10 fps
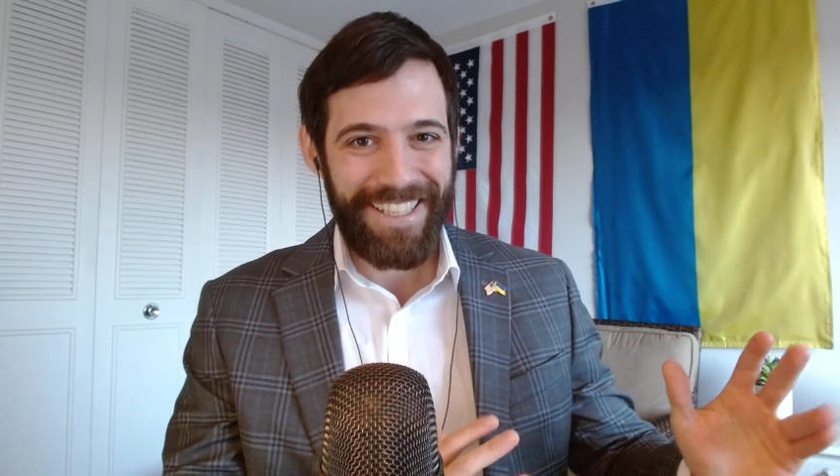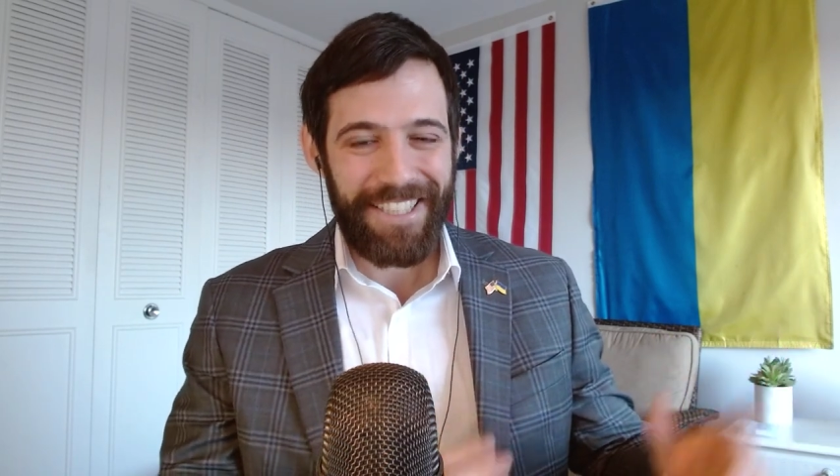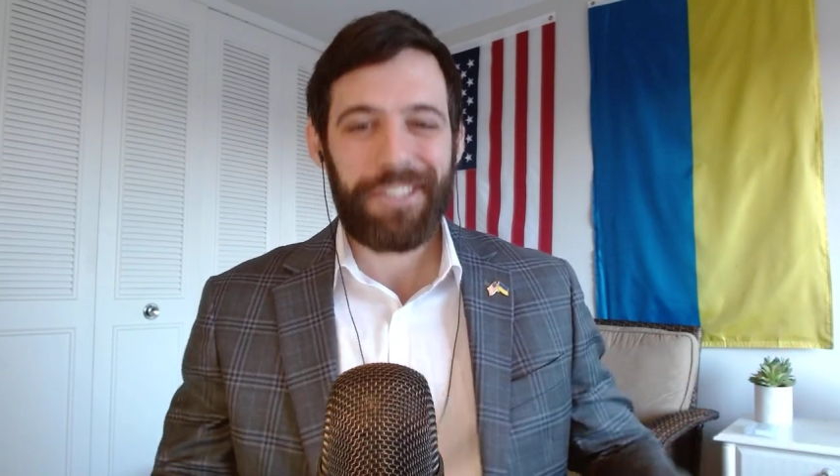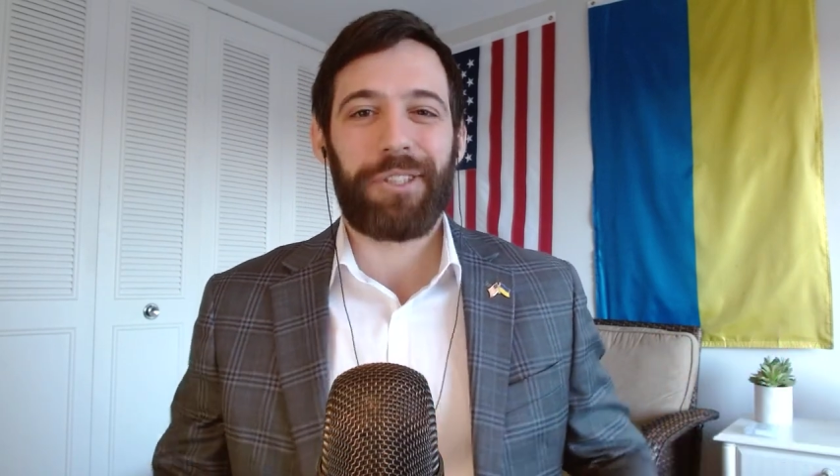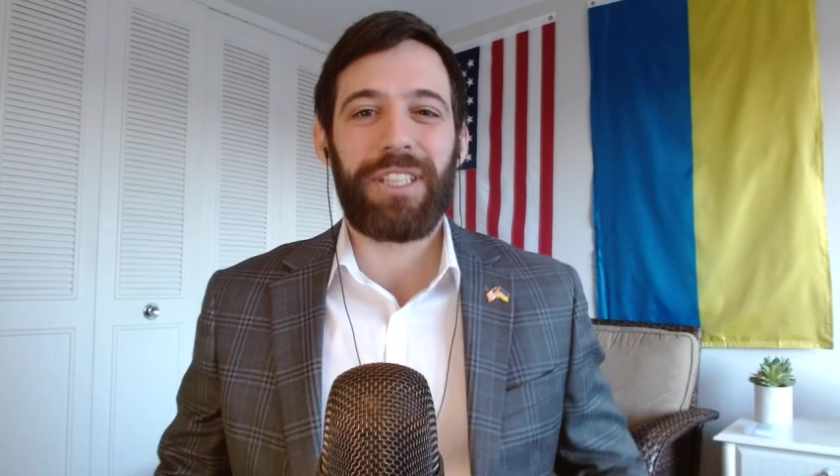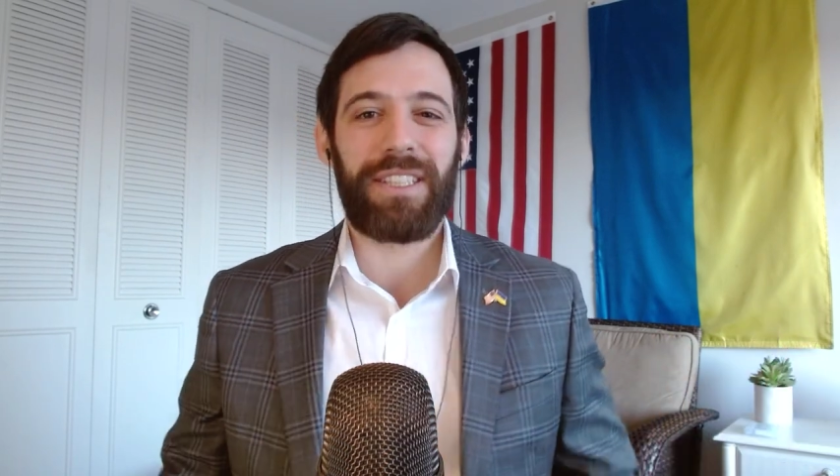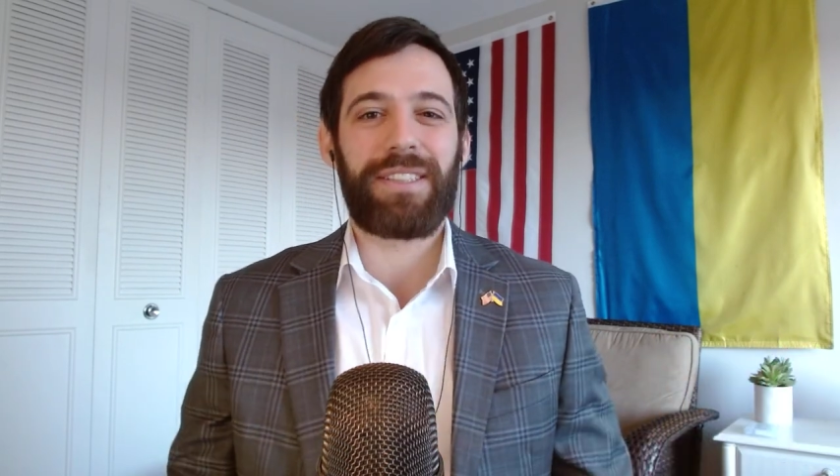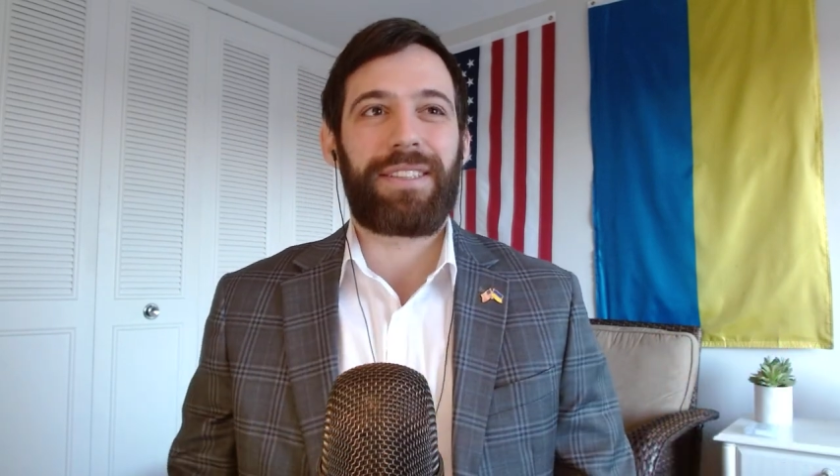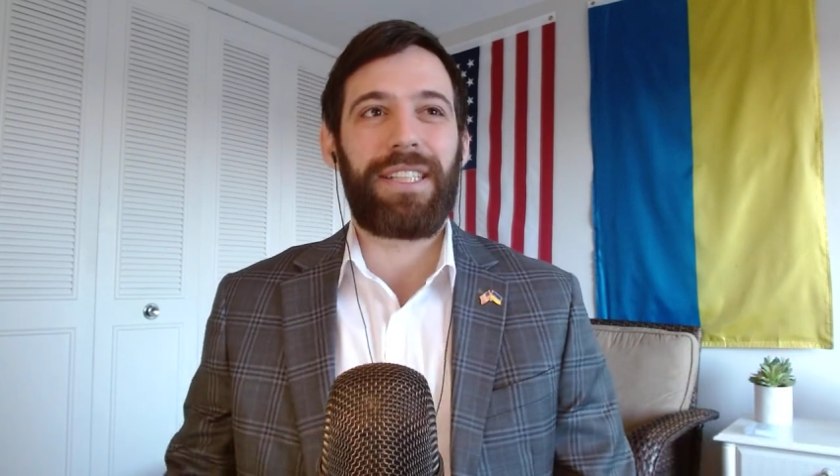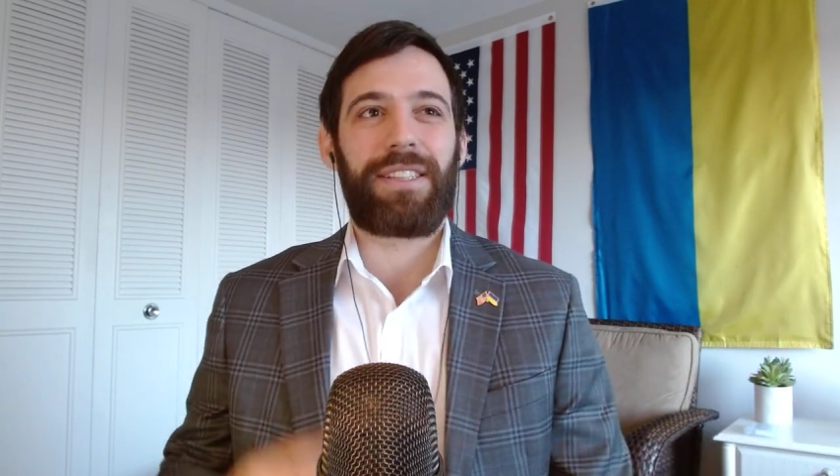So this
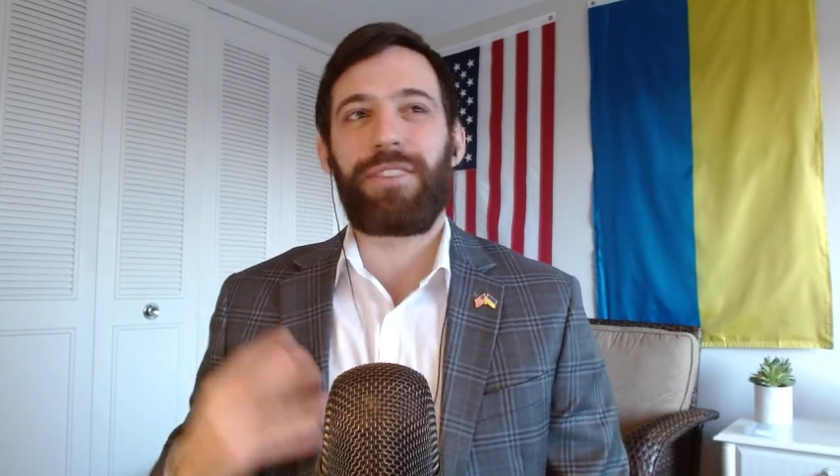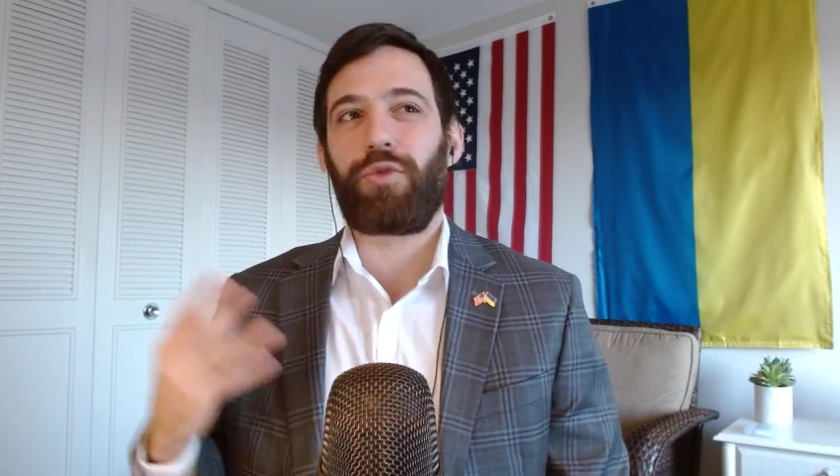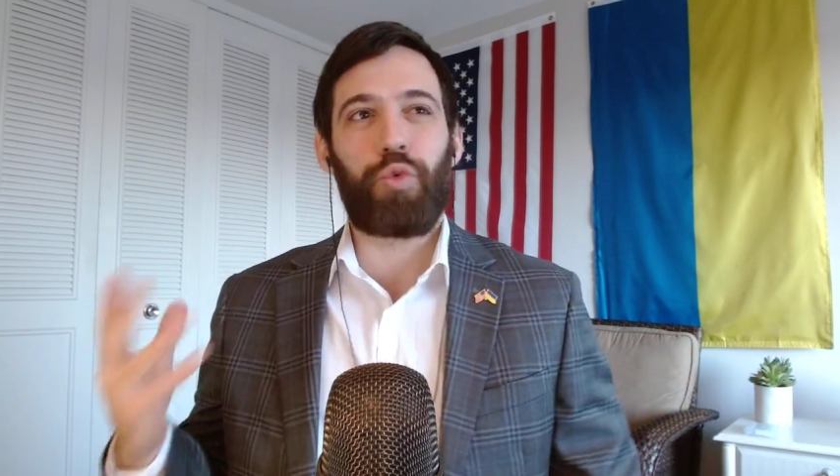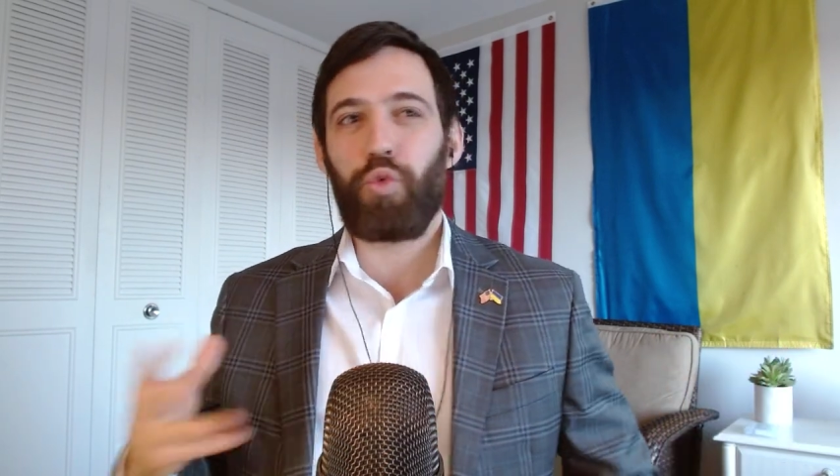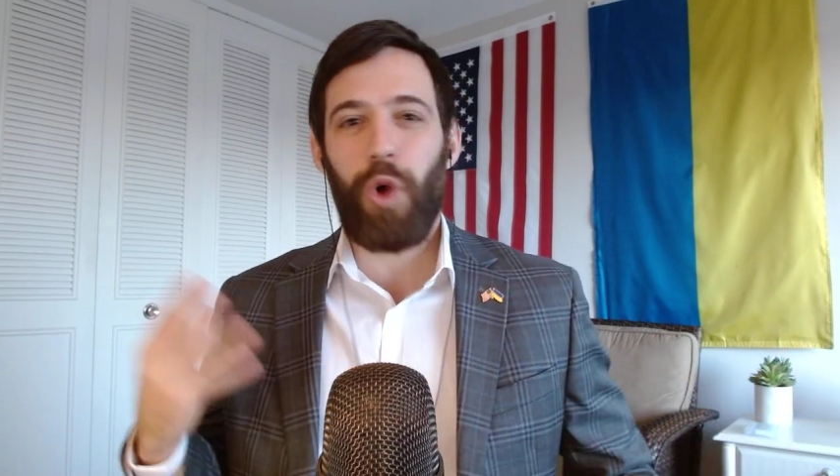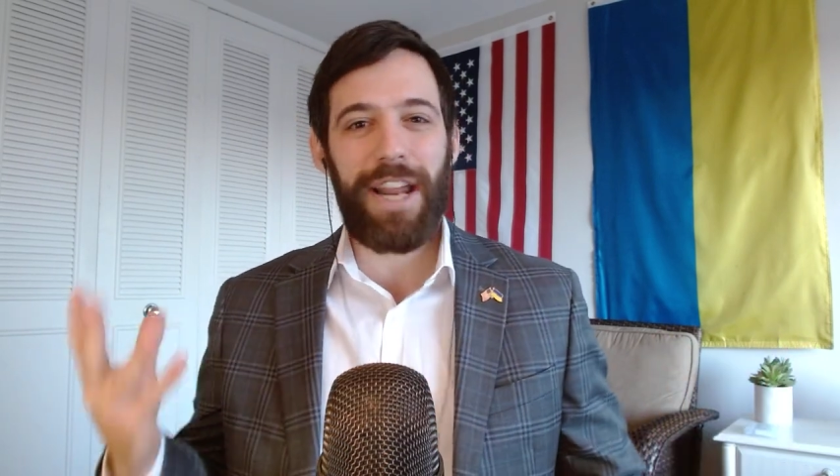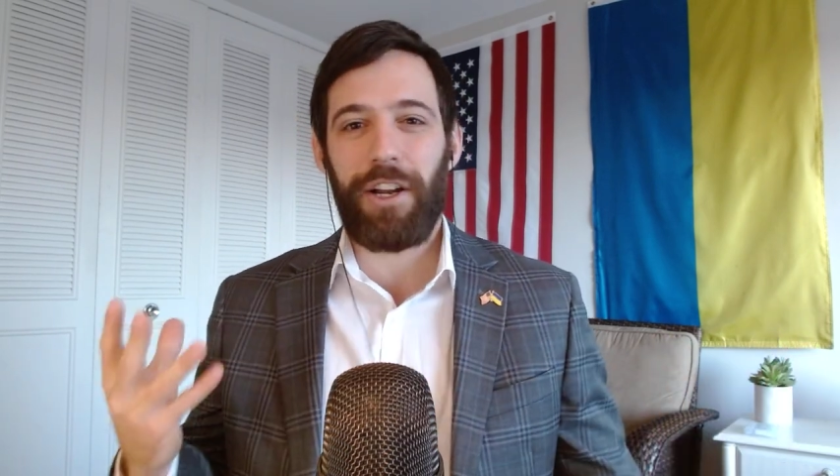is right